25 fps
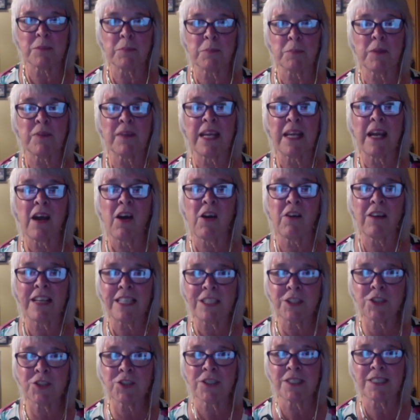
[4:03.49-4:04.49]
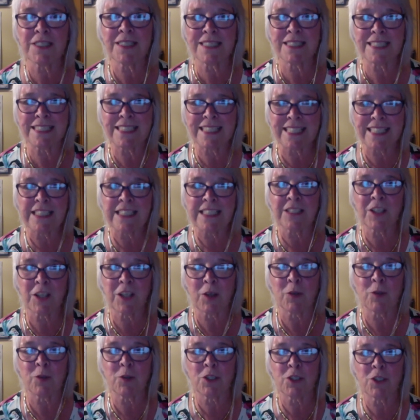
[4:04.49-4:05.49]
but they are interested in
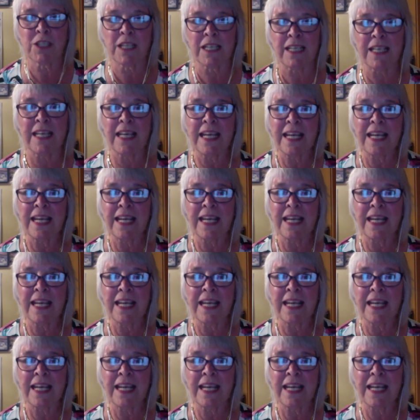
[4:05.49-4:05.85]
coaching.